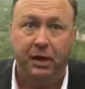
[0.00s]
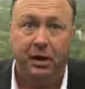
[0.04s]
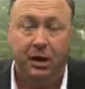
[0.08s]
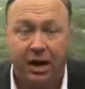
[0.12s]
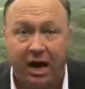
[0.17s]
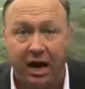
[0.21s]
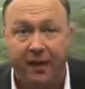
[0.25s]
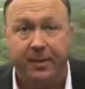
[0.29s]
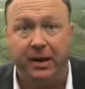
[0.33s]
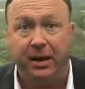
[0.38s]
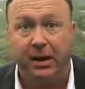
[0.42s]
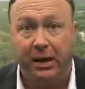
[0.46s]

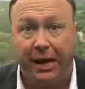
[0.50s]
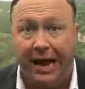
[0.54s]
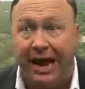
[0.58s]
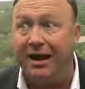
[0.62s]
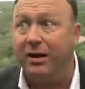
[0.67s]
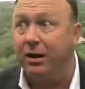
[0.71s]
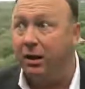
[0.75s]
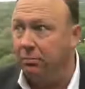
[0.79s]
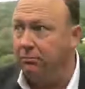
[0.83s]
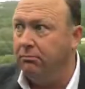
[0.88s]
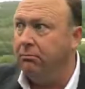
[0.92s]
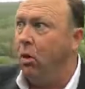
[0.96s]
And then
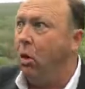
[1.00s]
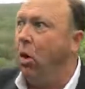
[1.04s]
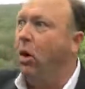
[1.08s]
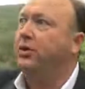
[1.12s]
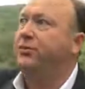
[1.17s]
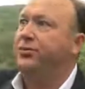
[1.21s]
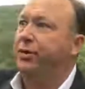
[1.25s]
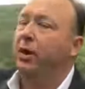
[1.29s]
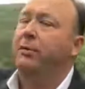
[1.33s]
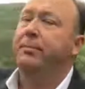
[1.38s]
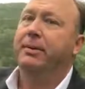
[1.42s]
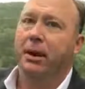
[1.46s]
later, more
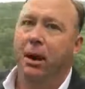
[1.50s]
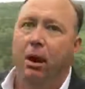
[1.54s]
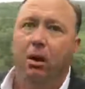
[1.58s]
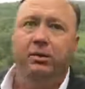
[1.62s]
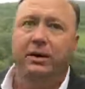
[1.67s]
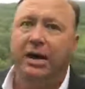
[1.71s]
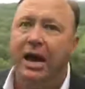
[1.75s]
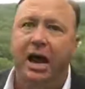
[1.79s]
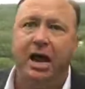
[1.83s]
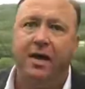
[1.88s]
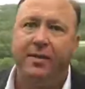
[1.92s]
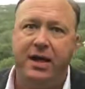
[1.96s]
told me, oh
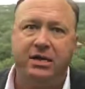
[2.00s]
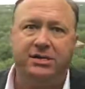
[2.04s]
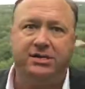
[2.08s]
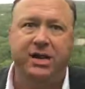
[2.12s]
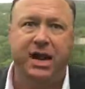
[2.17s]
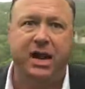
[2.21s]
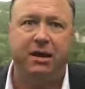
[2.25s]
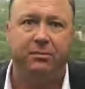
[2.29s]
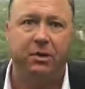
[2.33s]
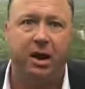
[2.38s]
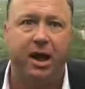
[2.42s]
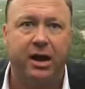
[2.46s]
yeah, that's
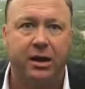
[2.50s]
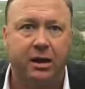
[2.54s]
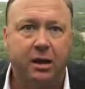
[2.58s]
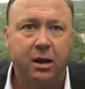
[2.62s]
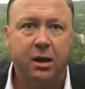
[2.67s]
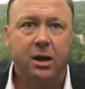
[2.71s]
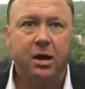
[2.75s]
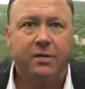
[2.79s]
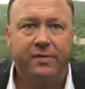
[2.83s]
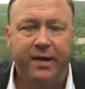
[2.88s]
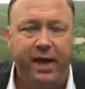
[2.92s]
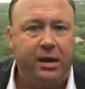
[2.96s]
damn right.
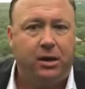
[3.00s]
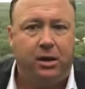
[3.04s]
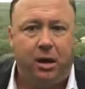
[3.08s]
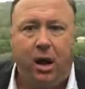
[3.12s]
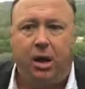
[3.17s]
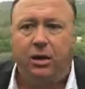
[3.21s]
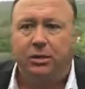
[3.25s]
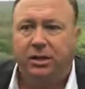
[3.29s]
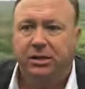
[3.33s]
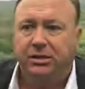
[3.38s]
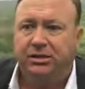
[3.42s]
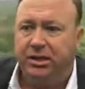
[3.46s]
They
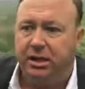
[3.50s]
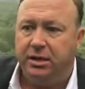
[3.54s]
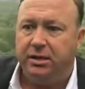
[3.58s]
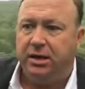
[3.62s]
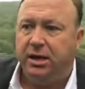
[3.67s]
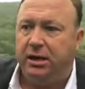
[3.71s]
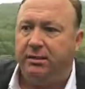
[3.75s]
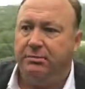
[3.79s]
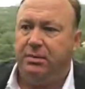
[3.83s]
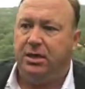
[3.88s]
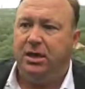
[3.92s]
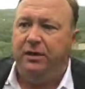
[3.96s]
called us into
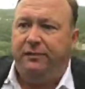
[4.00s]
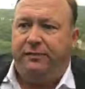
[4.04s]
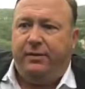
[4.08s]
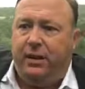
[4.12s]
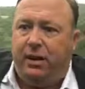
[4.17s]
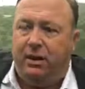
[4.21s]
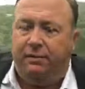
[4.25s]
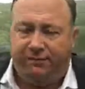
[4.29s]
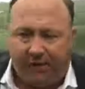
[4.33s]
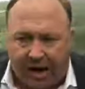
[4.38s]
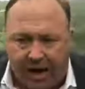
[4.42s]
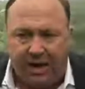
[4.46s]

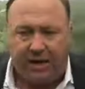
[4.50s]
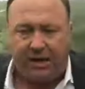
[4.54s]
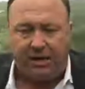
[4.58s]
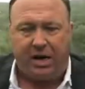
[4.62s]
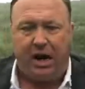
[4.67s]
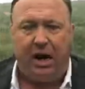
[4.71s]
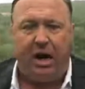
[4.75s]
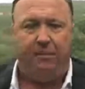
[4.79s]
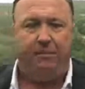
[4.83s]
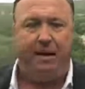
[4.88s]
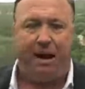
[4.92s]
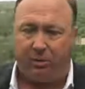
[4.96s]
MTV,
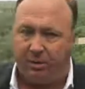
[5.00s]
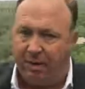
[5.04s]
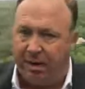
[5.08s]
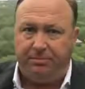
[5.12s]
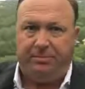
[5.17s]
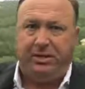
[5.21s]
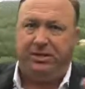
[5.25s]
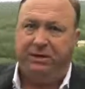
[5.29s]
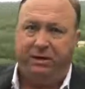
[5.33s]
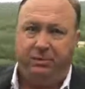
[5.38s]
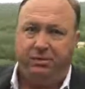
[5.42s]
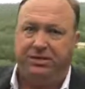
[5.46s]
Viacom, back when
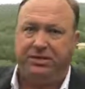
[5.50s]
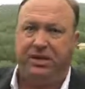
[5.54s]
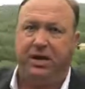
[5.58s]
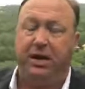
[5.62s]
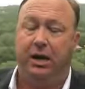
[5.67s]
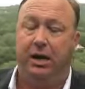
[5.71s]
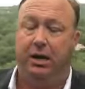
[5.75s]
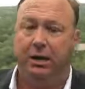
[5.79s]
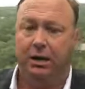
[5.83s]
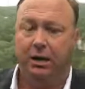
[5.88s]
MTV was king.